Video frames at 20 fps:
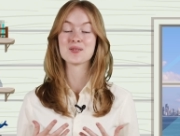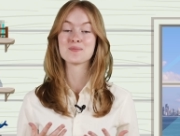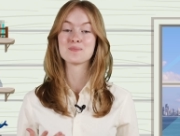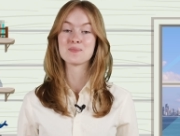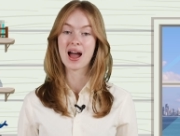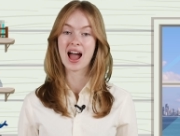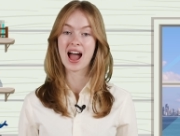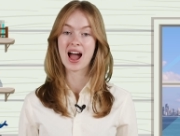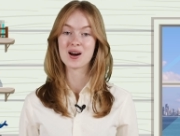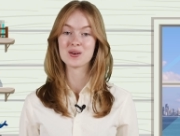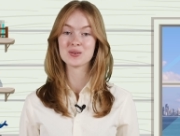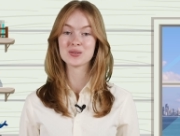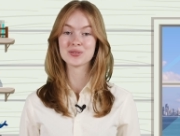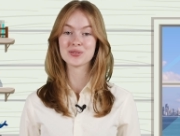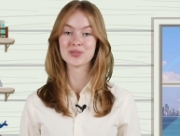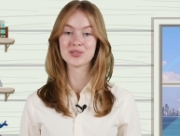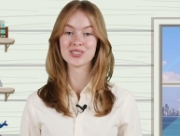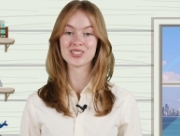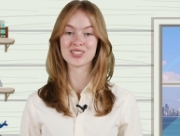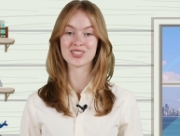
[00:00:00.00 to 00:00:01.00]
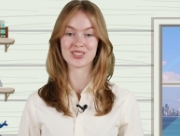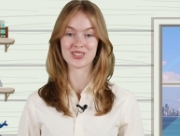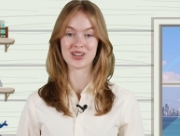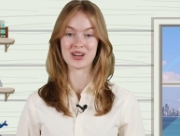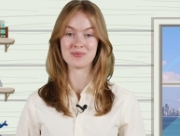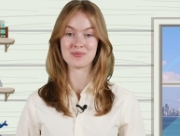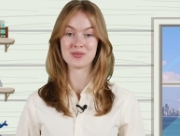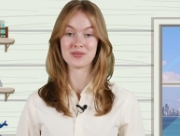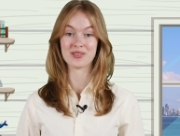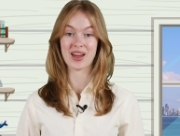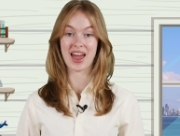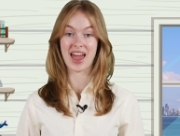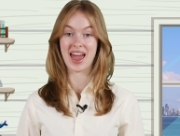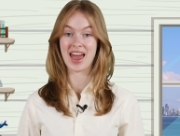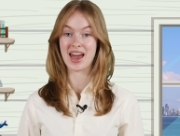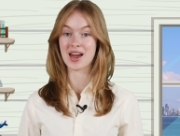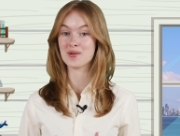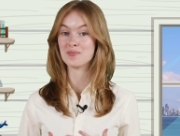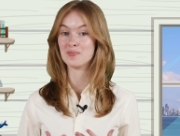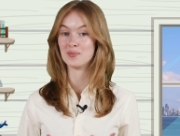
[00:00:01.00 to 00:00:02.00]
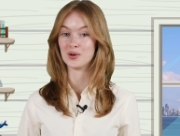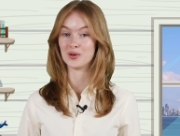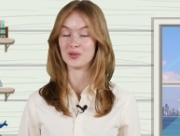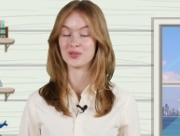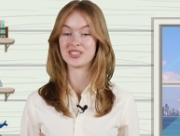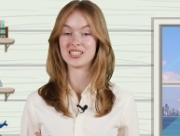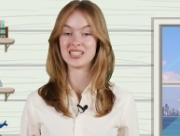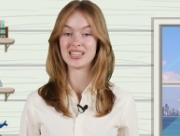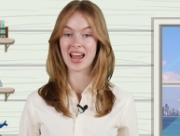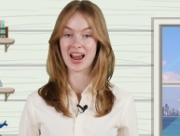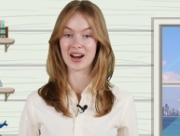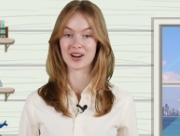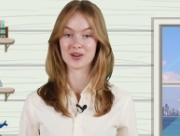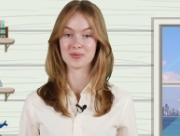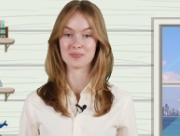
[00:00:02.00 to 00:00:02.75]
The powerful stream of air moves the